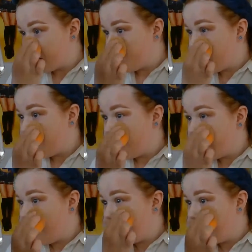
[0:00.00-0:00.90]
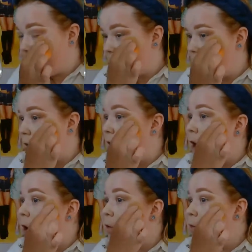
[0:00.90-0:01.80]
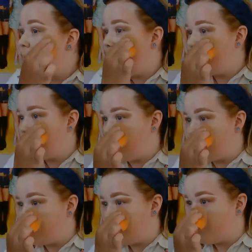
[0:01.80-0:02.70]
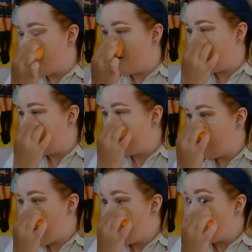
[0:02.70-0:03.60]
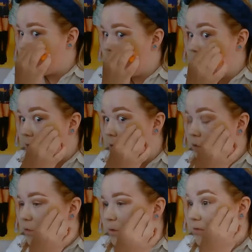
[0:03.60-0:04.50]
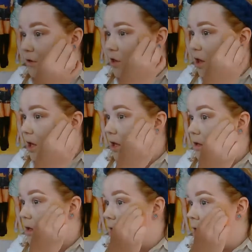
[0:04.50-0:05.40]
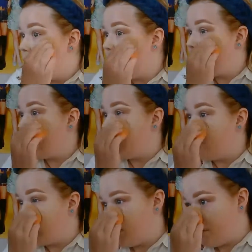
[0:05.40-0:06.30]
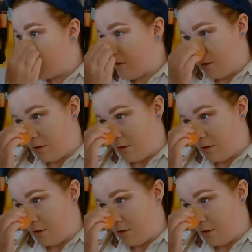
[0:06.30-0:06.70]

it'll work out in the end. And oh my god, the dreaded runny nose will return because